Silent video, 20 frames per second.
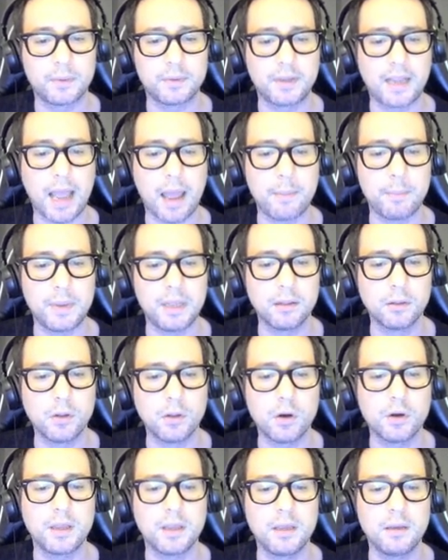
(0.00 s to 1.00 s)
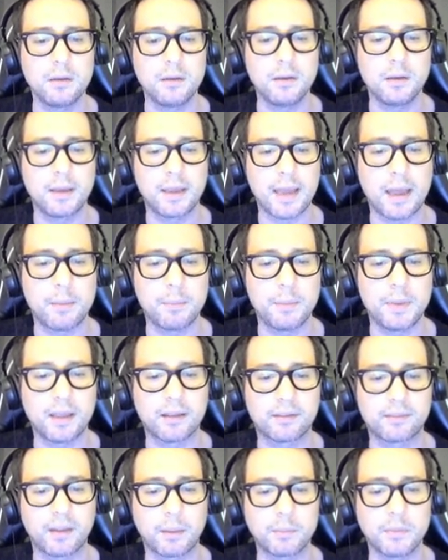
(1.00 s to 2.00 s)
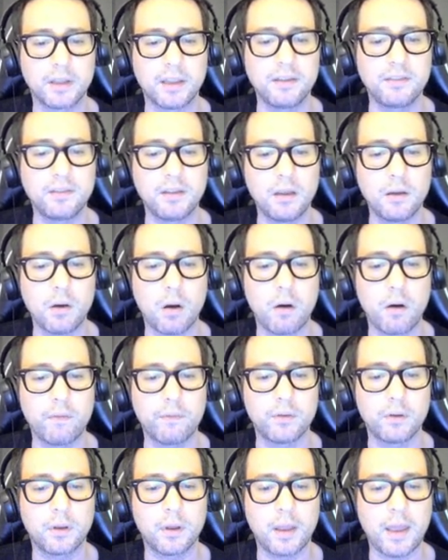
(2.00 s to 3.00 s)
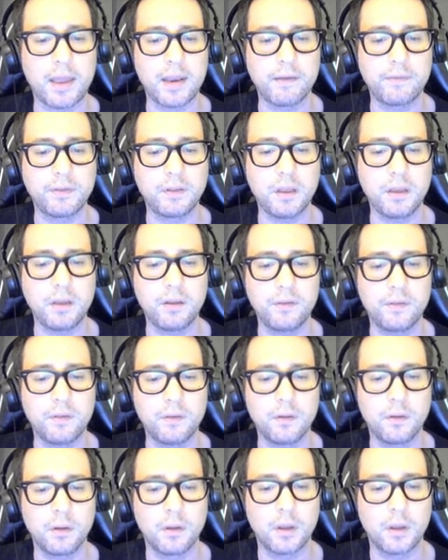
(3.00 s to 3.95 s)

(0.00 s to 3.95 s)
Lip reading: can be logging, can be a set listing of NFTs,